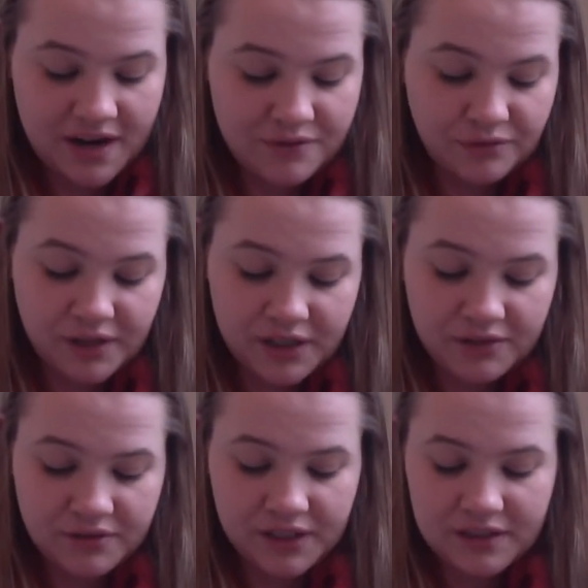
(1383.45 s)
I really,
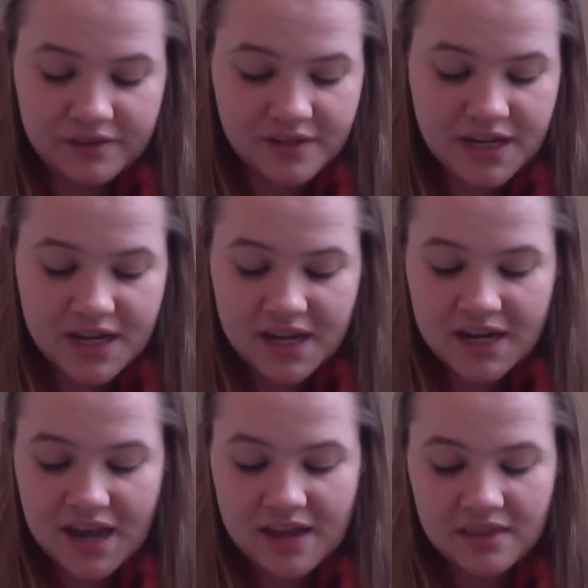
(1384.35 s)
really love knitting it.
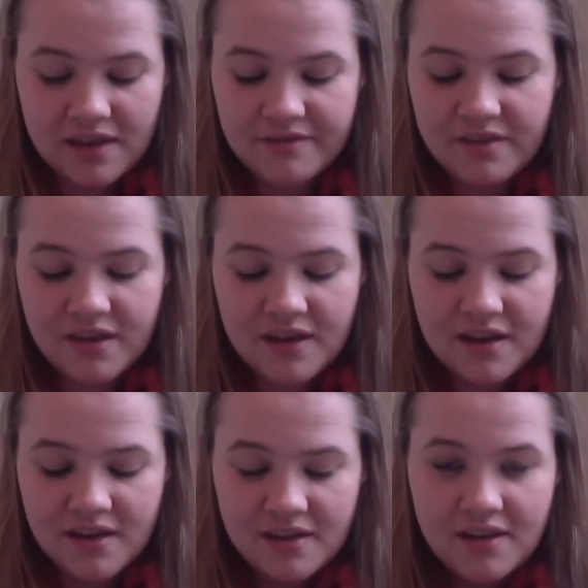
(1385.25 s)
I love
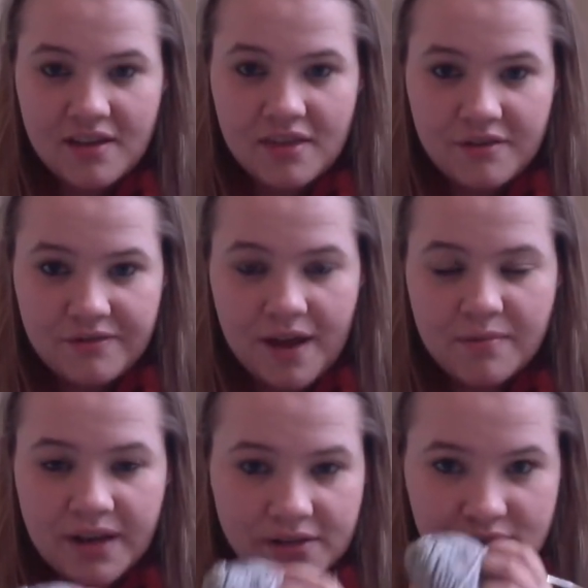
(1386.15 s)
the
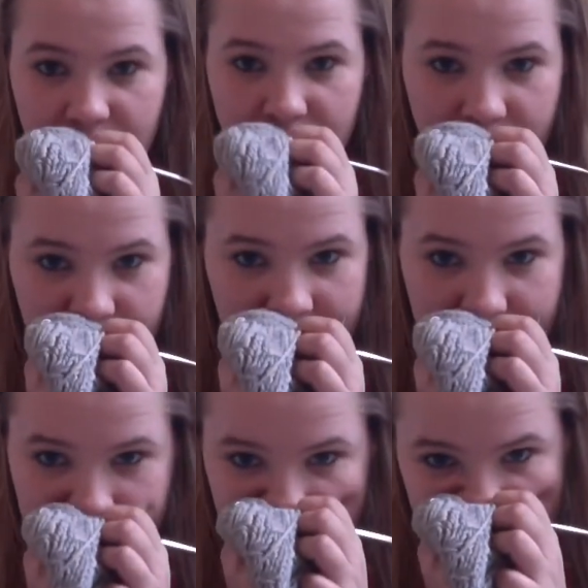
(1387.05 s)
fabric. It's so
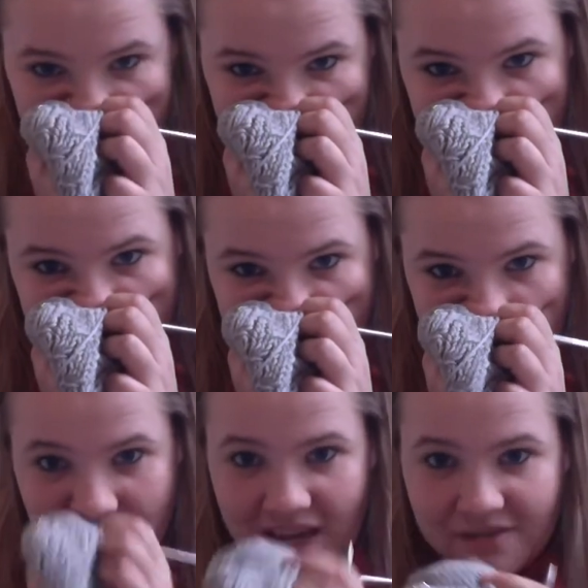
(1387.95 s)
squishy
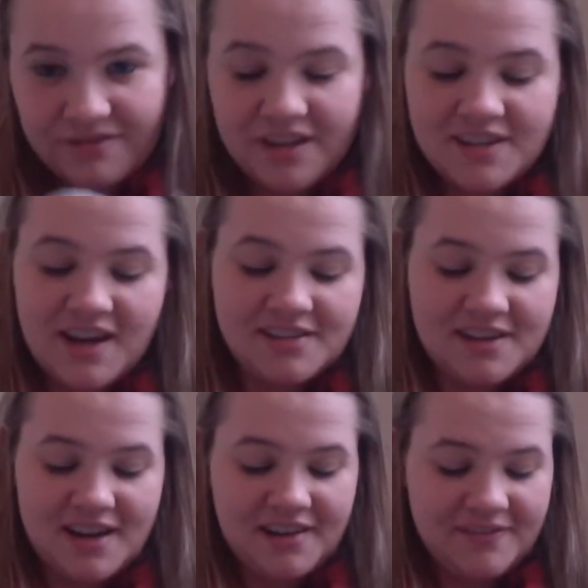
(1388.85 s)
and
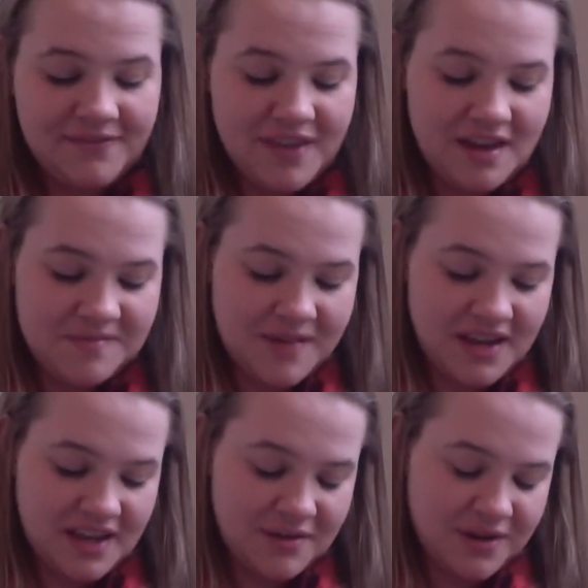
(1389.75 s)
fantastic. I
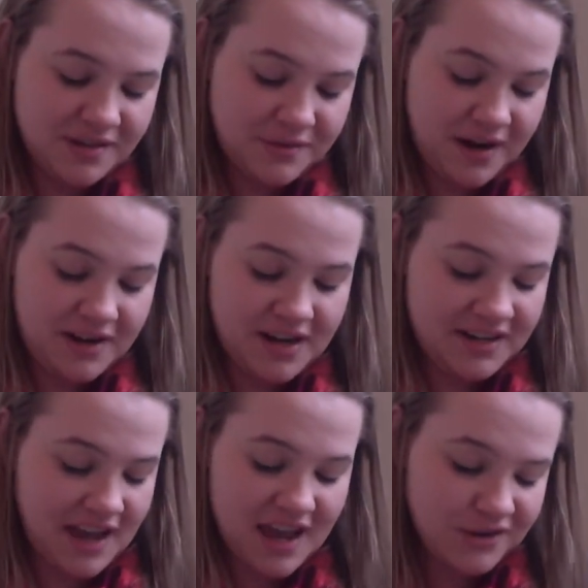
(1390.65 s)
can't wait to wear it. And
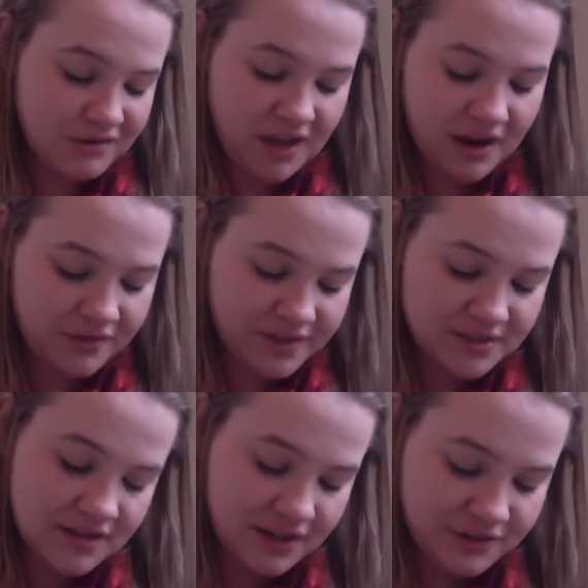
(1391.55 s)
I don't even care if it's
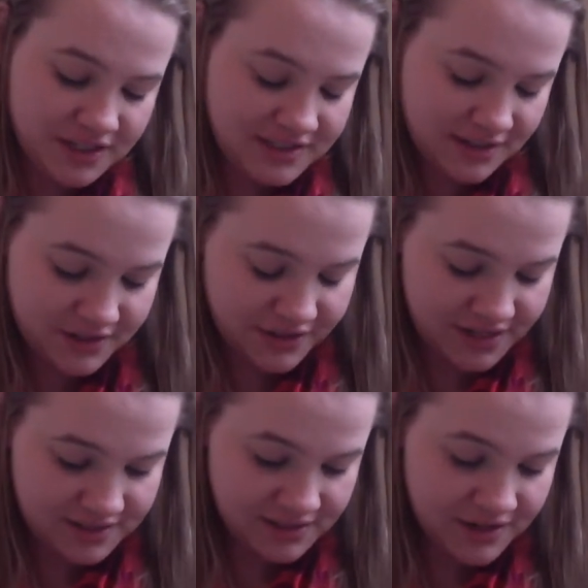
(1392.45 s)
110
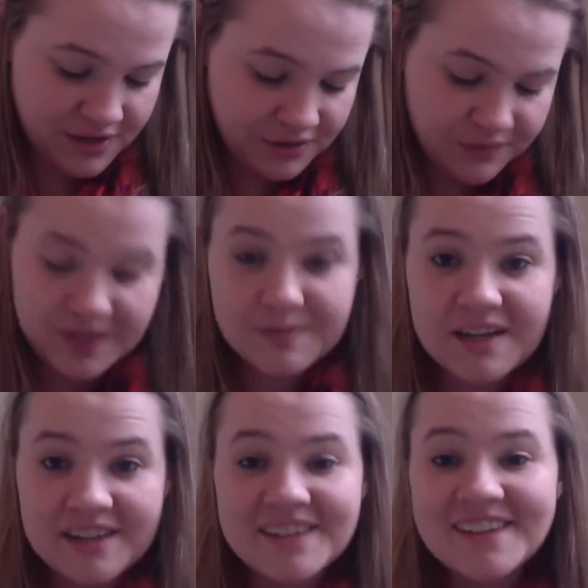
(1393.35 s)
degrees when I'm
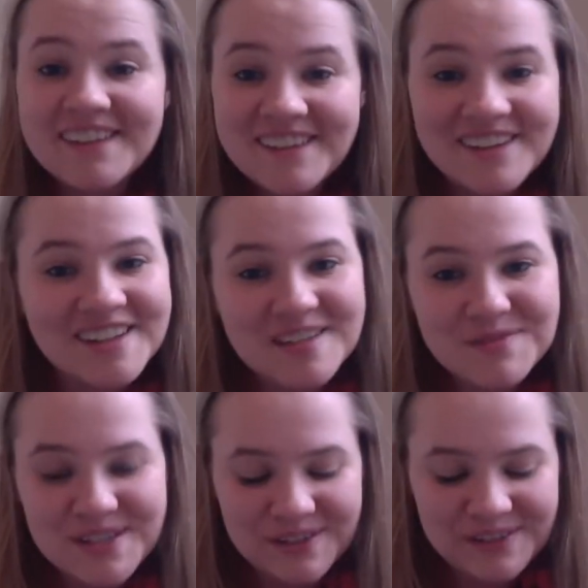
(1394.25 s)
done, because I'm
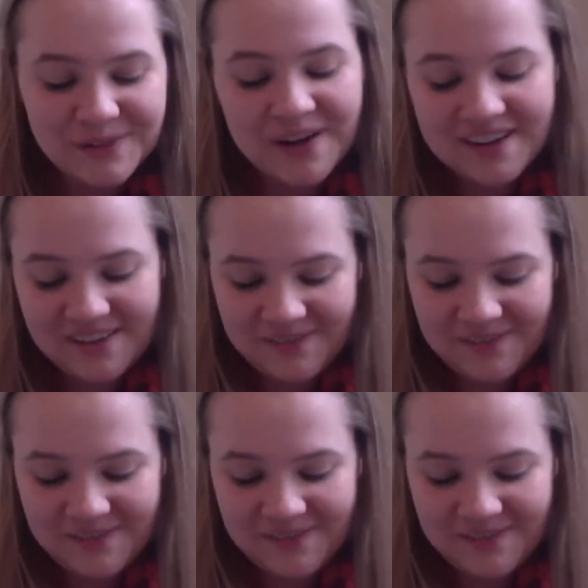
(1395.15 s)
still going to wear it.